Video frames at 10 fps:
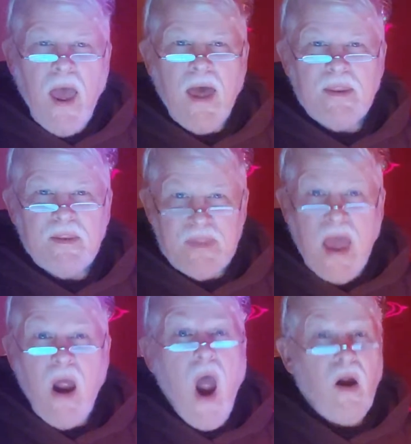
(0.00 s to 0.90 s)
And
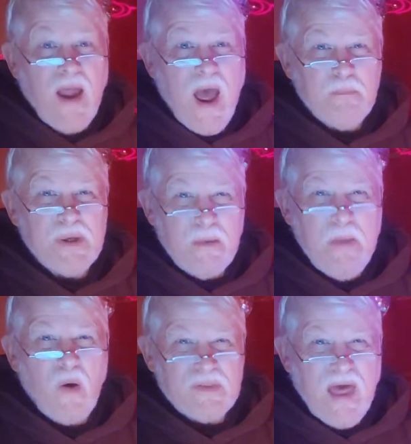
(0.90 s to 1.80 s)
they are happy
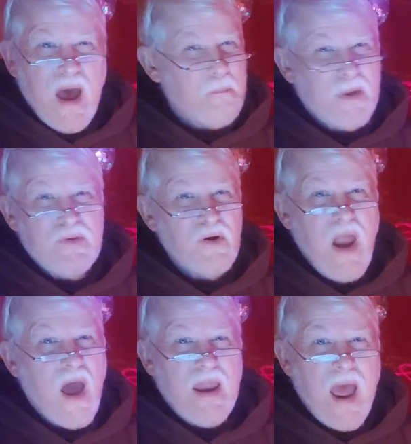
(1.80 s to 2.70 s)
about that, but they're
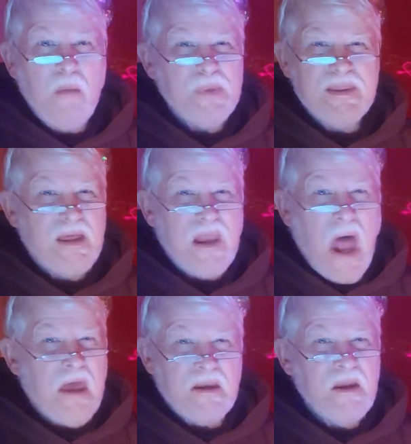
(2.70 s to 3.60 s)
not happy that
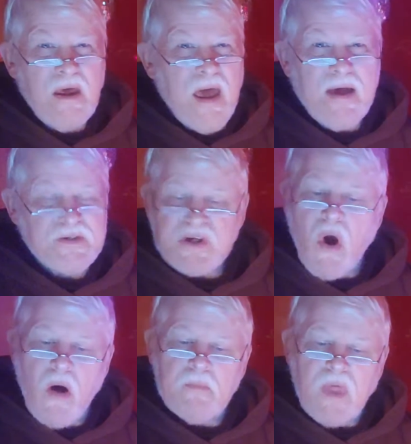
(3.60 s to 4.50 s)
light has
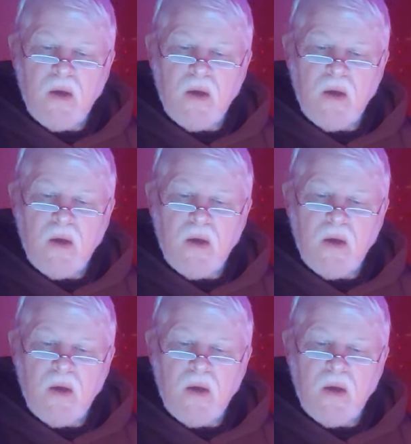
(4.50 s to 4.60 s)
come.